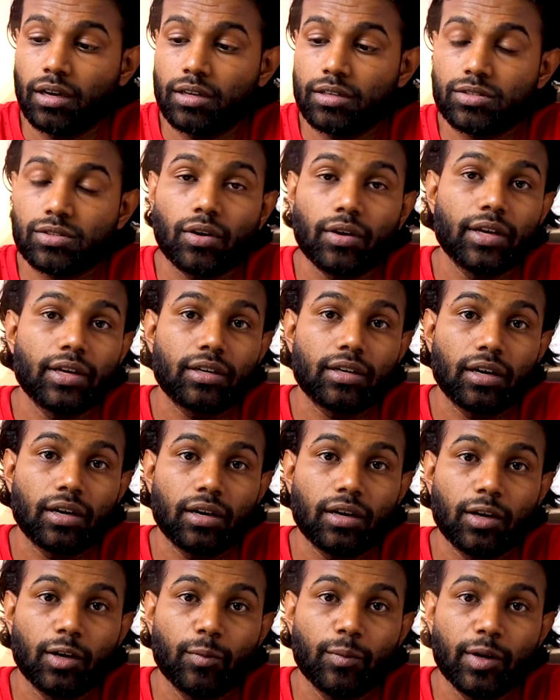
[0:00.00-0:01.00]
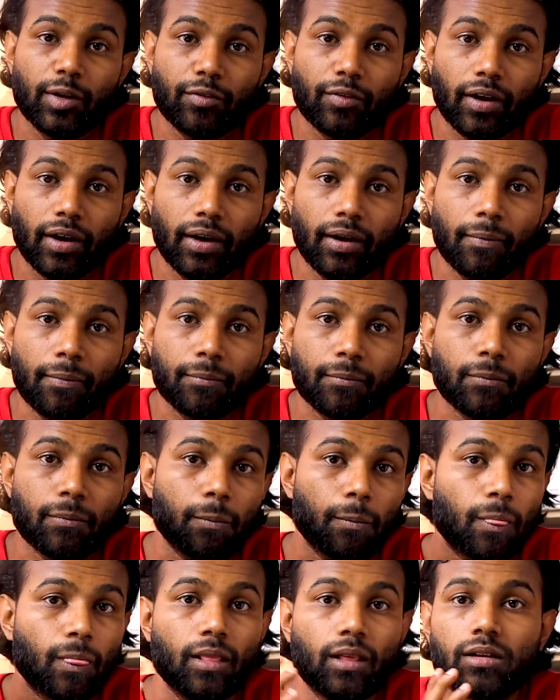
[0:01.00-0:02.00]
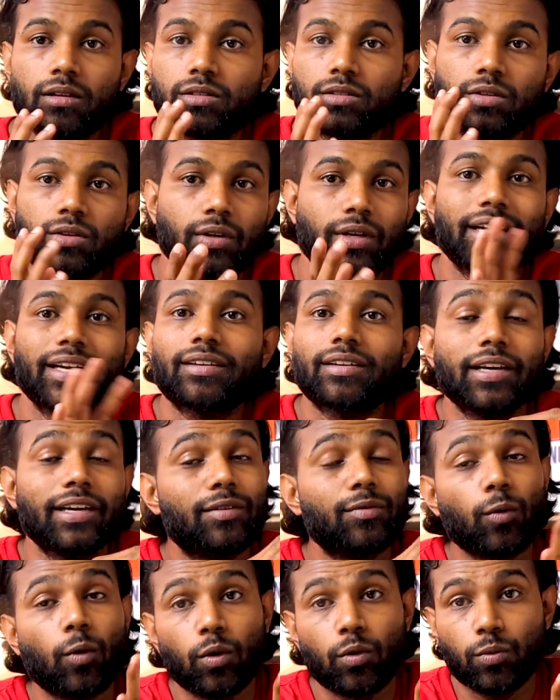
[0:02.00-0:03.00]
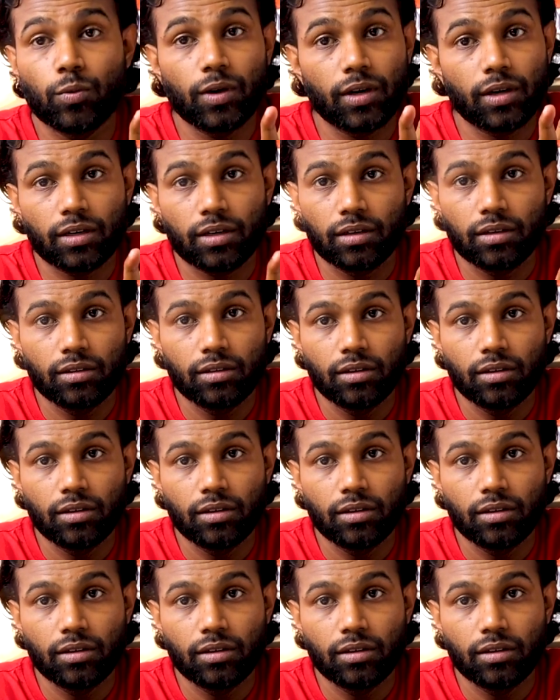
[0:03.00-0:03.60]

sonic humidifier, so it won't work